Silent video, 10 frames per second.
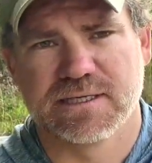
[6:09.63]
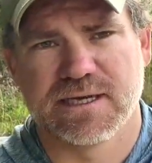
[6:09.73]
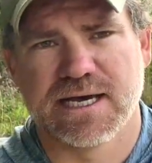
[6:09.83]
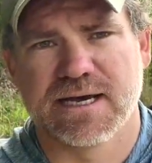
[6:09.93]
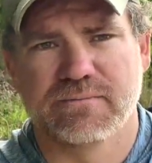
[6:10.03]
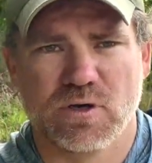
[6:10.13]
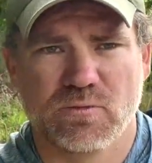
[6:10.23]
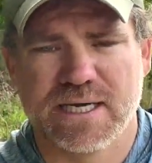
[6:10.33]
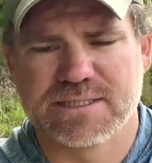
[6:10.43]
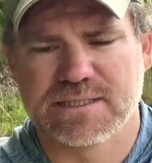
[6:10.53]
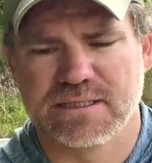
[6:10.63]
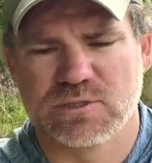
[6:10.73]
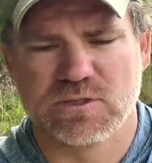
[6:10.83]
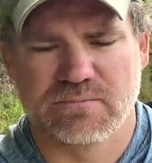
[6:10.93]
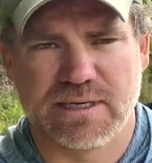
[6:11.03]
combo basically,
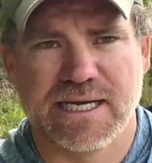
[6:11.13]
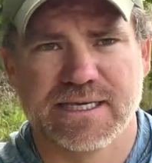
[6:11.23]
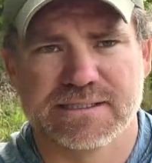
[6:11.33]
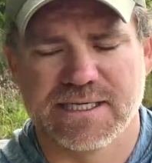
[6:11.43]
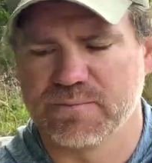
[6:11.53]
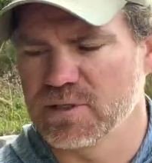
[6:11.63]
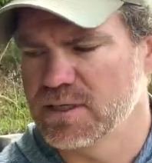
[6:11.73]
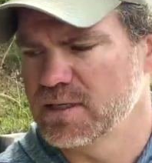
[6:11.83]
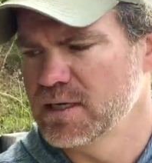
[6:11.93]
but you can buy it separately.